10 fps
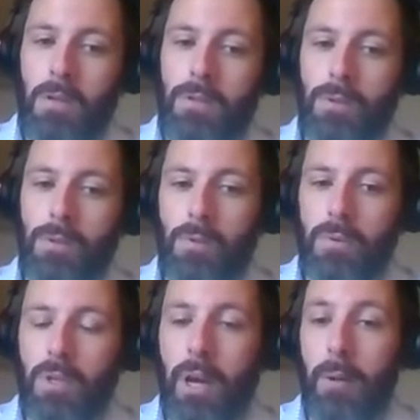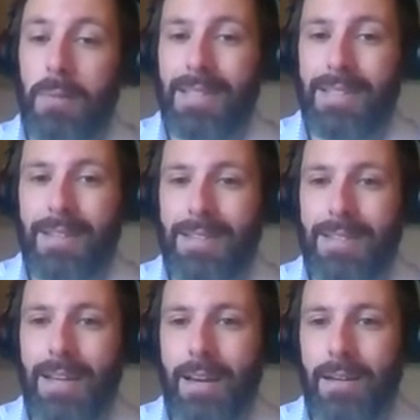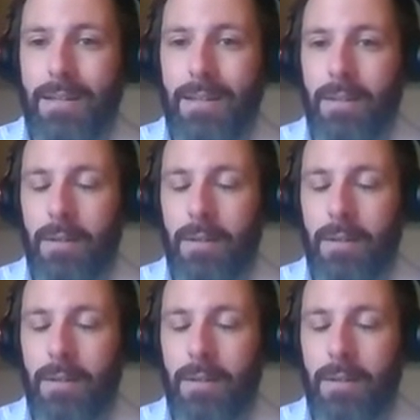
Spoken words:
to help detect